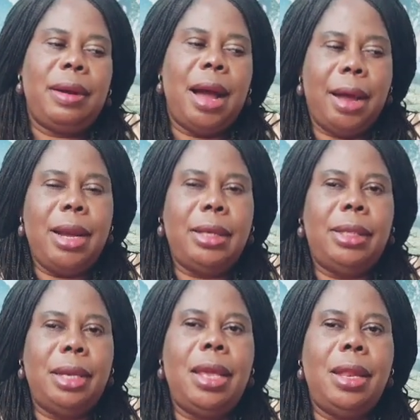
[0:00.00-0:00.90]

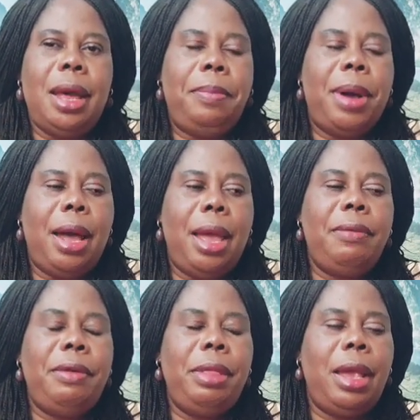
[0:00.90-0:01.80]
arresting kidnapper
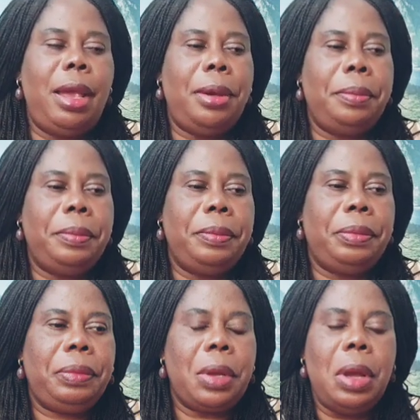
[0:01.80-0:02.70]
every day?
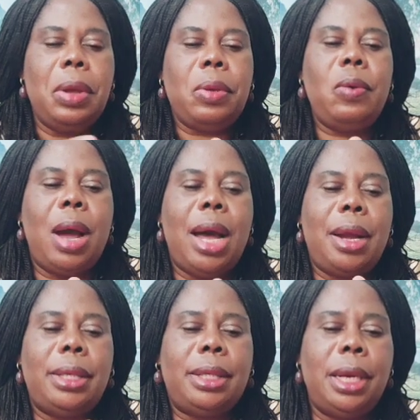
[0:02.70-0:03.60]
You are
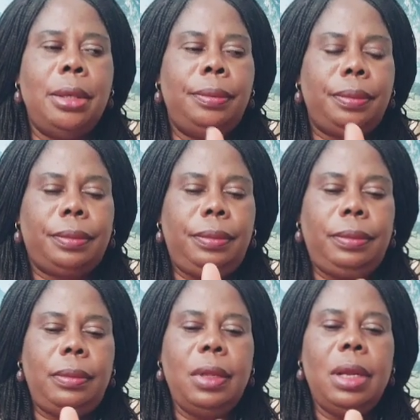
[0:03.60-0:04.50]
arresting
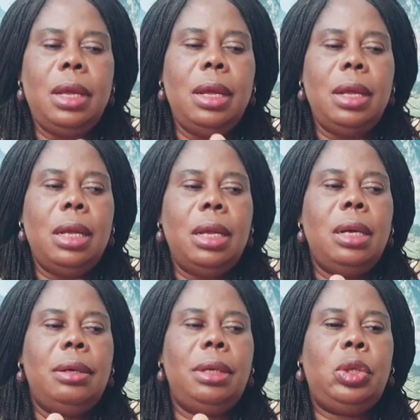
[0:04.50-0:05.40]

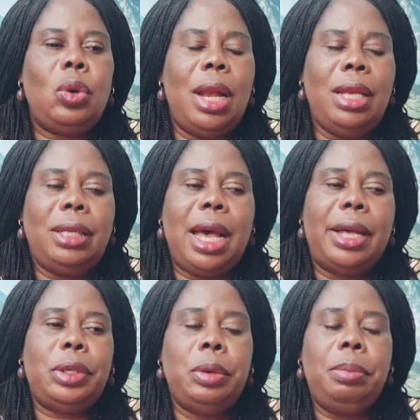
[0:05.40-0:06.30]
ritualists,
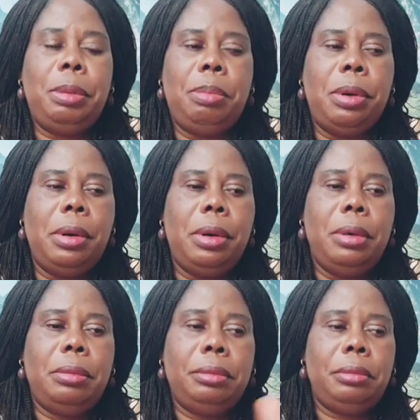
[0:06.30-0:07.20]
as you people
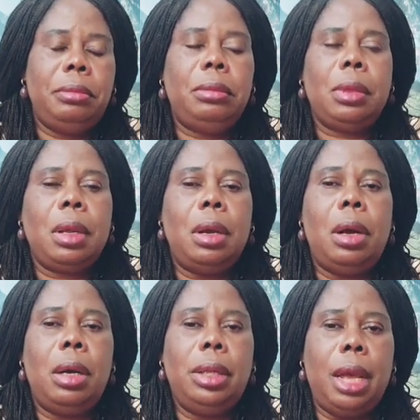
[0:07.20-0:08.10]

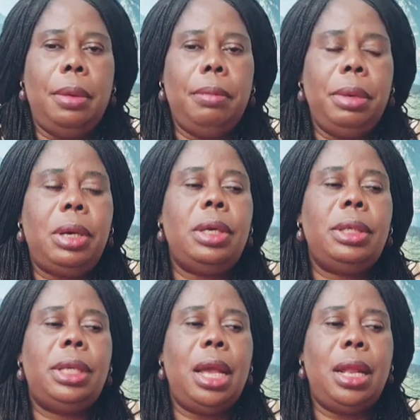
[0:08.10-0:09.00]
call them,
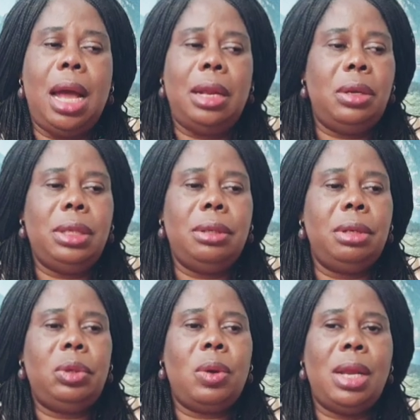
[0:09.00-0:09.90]
because they are not the
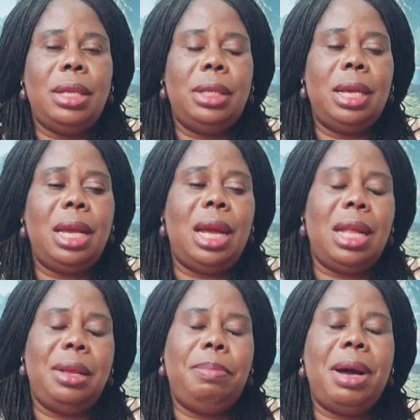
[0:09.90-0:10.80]
ritualists. They
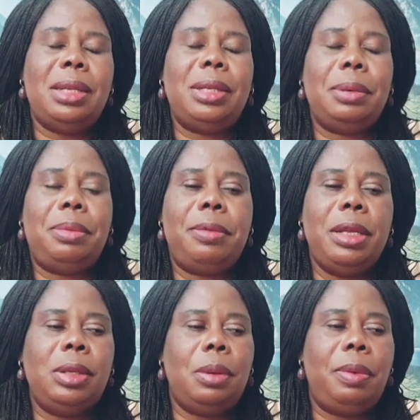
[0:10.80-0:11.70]
are the past
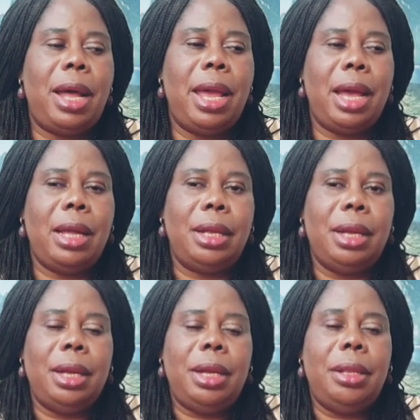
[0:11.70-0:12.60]
supplier.
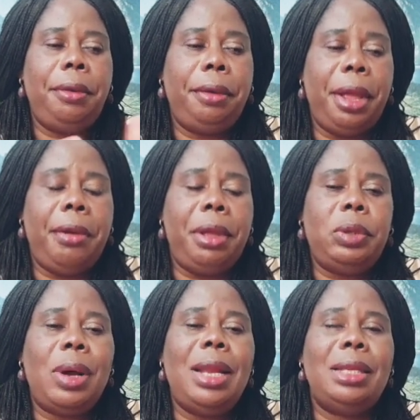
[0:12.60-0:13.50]
The real
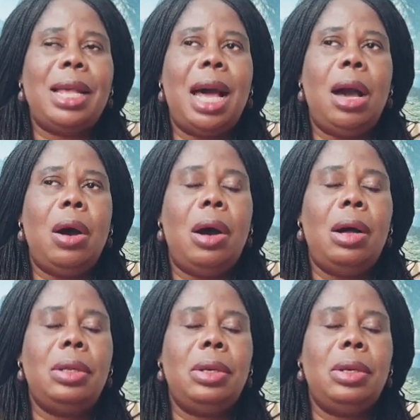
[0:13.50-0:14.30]
ritualists are all